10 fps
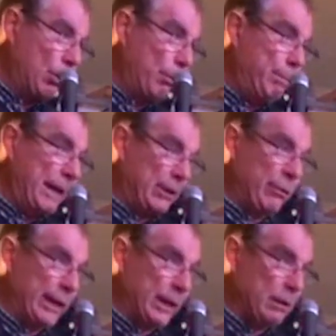or
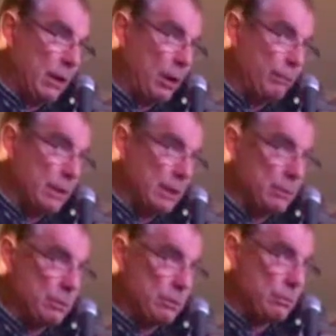bickering
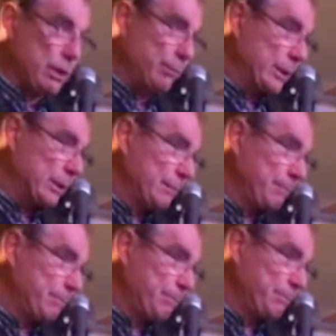over treatment.
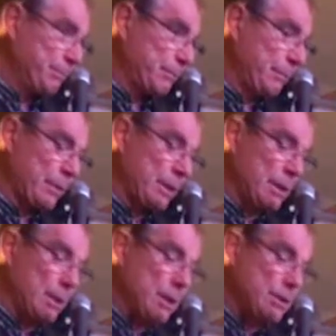
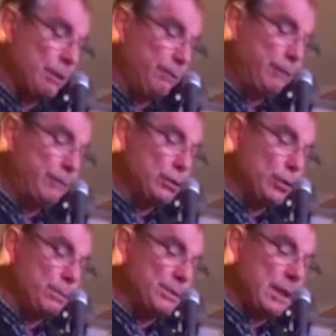So
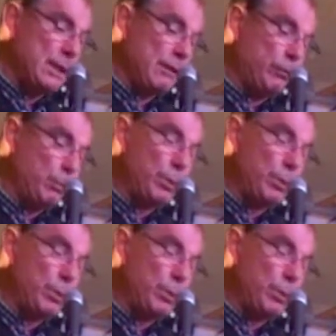52%, if you